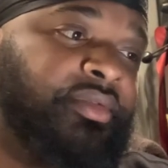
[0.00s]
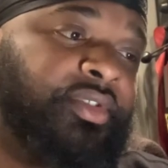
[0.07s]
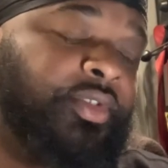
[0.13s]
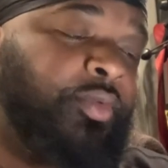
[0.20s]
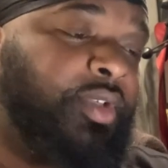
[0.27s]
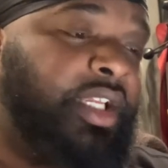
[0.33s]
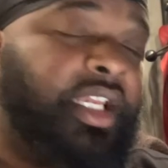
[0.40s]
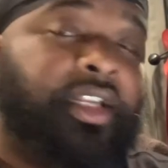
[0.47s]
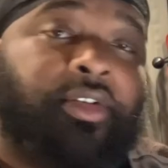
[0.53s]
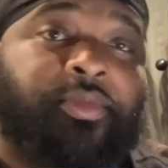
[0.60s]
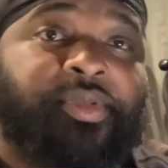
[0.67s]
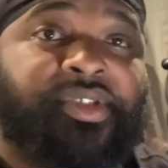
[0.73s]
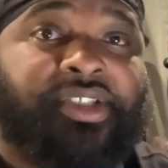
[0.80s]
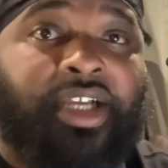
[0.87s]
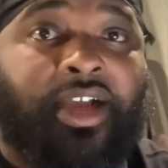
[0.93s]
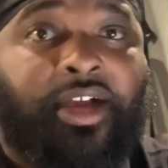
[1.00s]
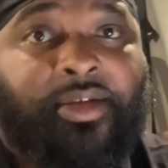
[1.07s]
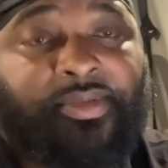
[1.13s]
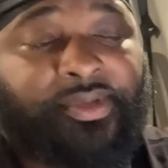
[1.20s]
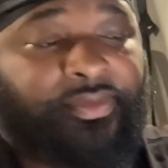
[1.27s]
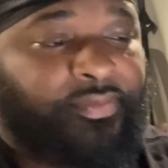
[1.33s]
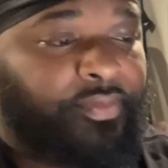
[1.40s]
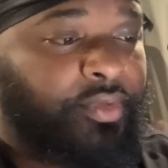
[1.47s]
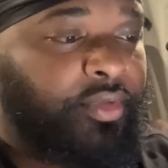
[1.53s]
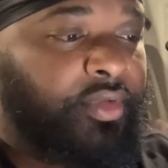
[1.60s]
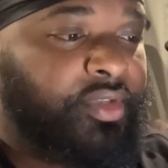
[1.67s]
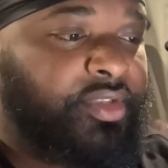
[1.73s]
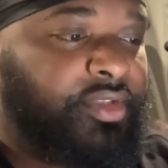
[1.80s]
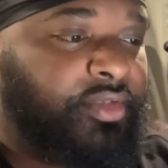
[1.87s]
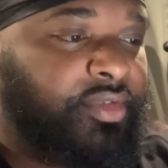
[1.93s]
28 open jobs in Florida.
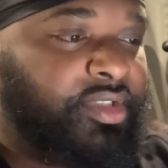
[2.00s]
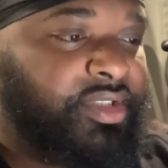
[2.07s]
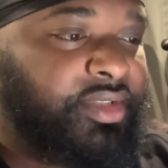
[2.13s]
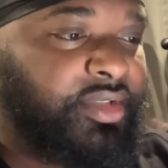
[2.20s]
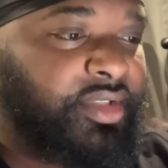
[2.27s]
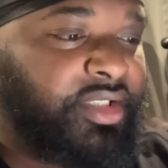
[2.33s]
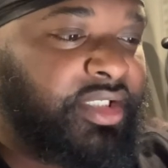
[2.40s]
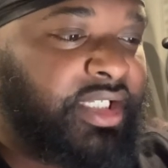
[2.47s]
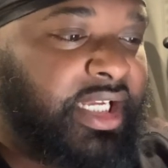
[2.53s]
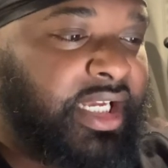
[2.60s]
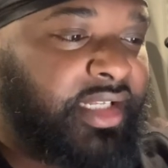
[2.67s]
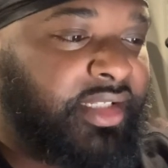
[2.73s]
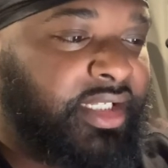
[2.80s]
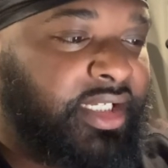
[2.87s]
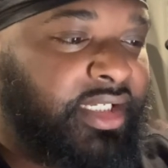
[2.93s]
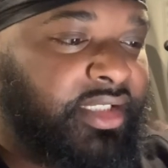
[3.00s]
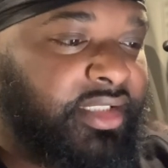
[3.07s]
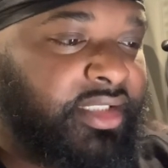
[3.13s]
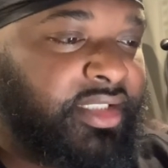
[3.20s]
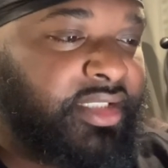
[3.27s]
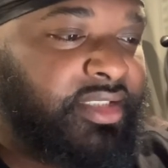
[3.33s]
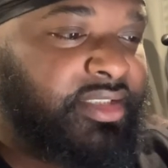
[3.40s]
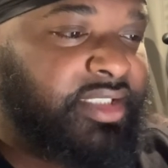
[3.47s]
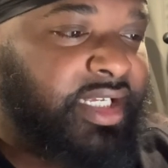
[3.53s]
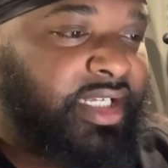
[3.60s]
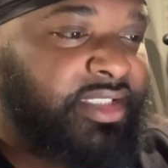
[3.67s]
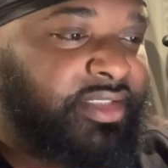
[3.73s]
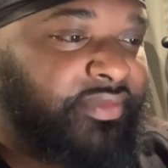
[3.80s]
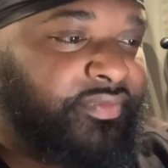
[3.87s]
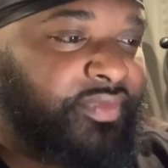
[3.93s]
So let's look. They got Lakeland,
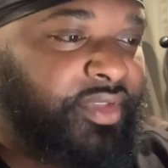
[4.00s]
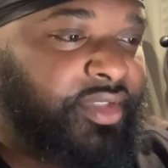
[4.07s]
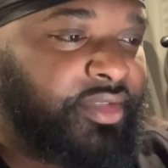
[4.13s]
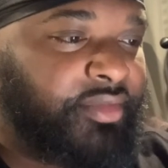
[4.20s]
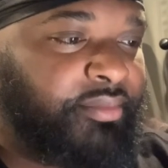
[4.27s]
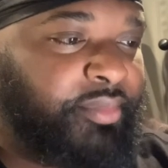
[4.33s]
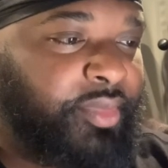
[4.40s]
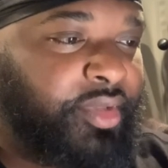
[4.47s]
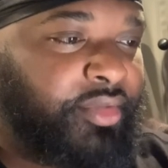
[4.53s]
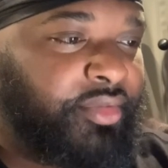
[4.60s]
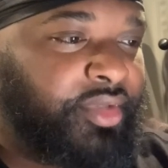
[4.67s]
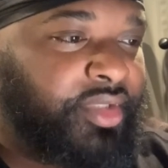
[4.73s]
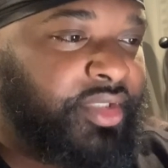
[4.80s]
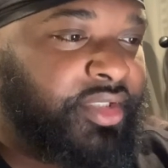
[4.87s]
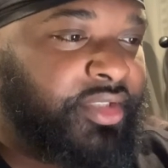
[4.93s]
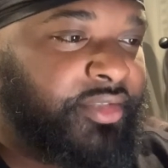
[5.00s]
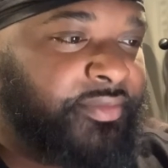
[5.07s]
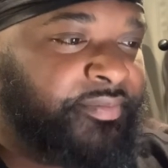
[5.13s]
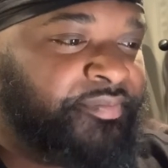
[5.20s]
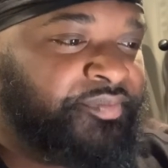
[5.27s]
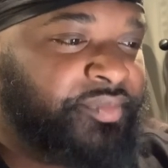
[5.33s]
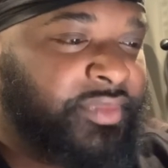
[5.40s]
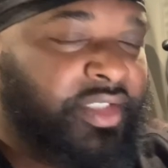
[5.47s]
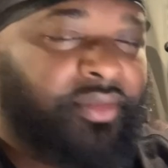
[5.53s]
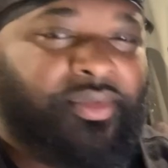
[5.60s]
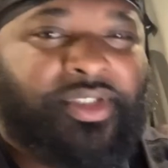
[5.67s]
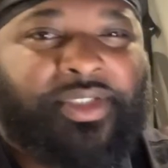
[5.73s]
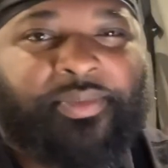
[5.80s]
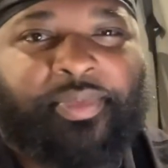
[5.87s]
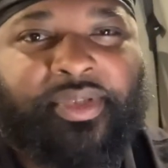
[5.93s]
Jacksonville, Milton,
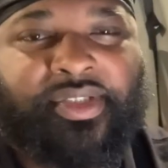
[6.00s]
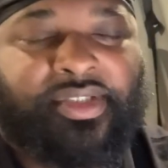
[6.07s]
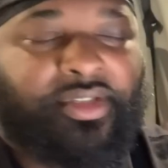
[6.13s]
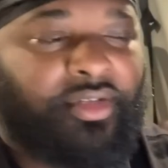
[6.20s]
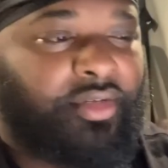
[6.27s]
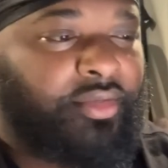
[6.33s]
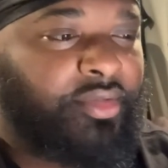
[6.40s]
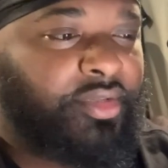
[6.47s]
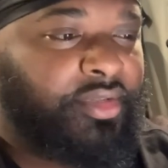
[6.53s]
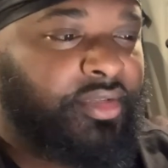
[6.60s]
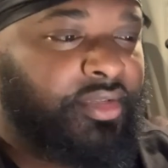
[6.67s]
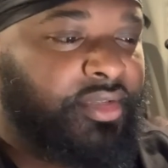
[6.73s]
which is Pensacola.